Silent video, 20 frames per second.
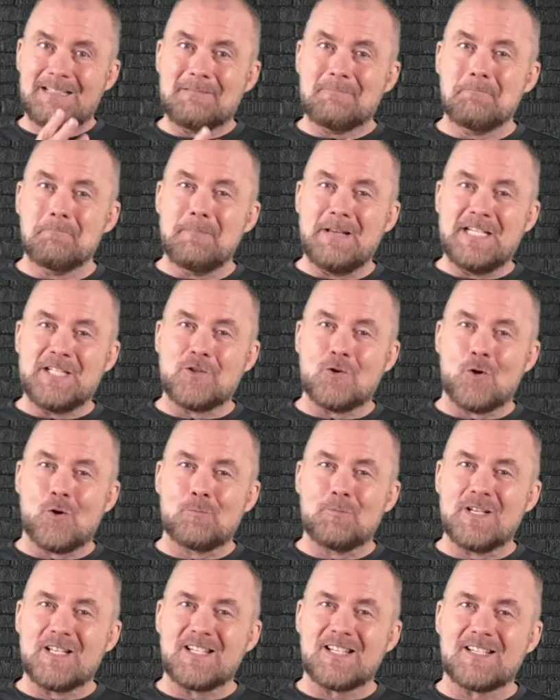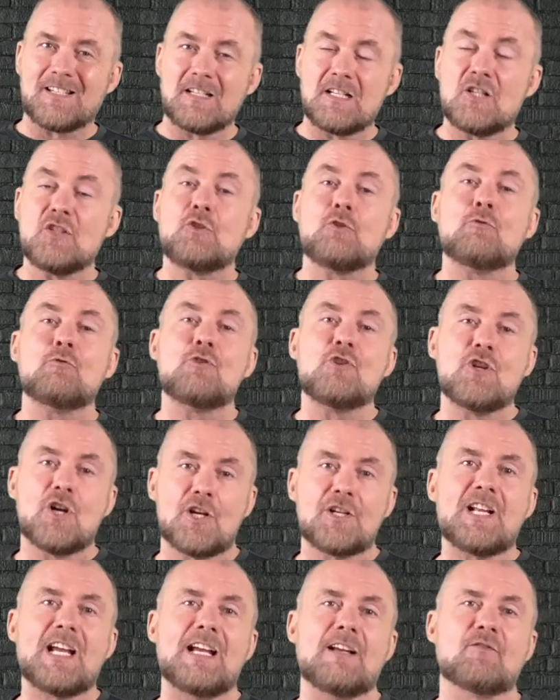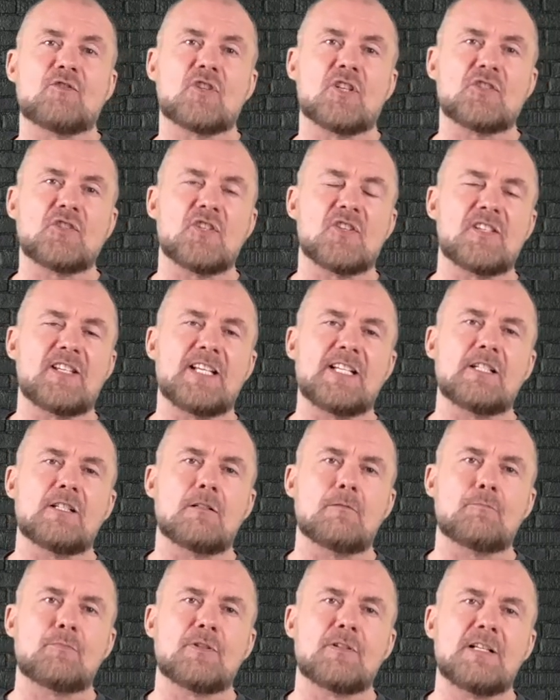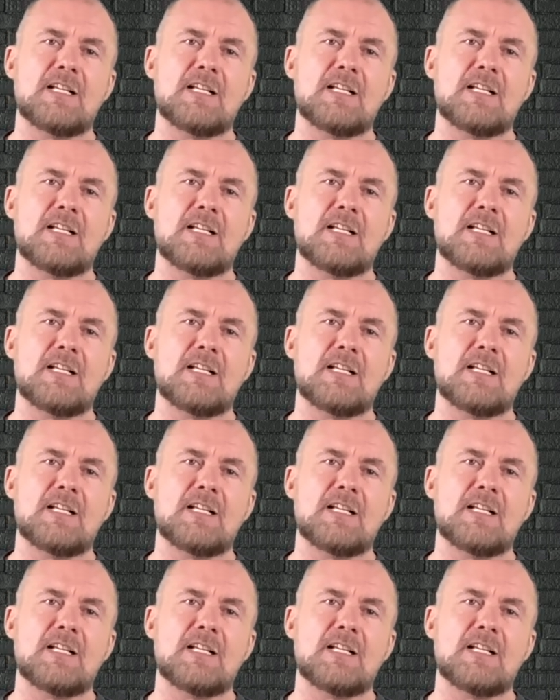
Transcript: Many corporates do not have such a setup.